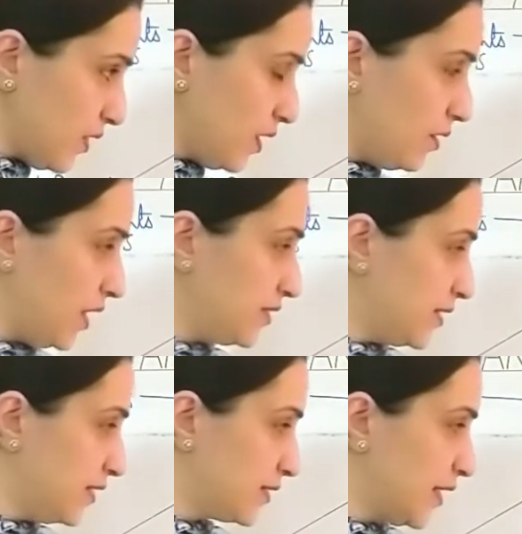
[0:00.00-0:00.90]
Next
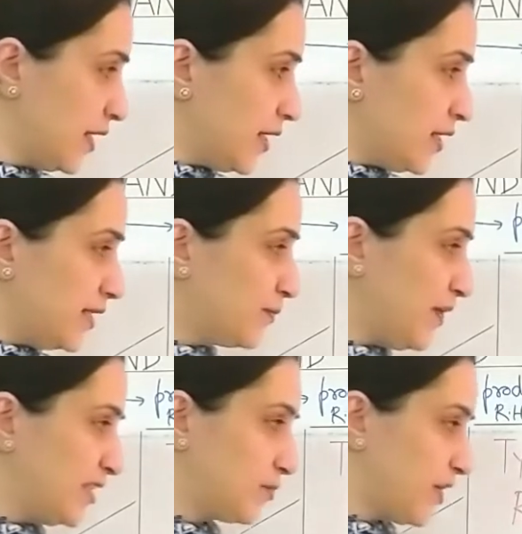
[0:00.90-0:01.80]
is
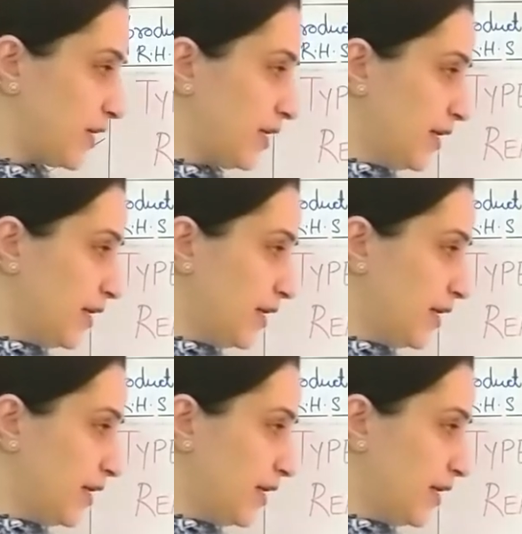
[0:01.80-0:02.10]
displacement.